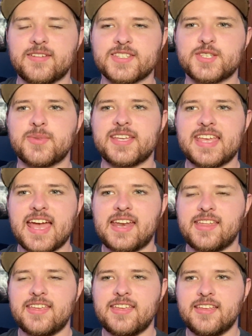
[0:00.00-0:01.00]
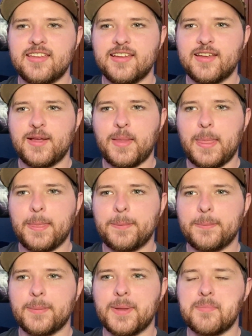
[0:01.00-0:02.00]
of spaghetti
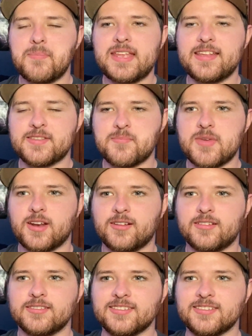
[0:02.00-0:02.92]
and meet in the middle.